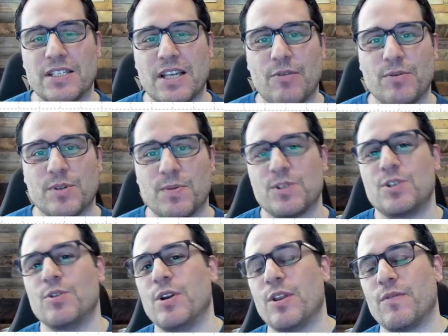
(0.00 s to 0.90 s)
I was supposed to
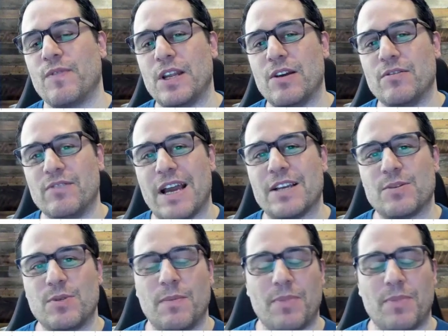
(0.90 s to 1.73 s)
do another video last week,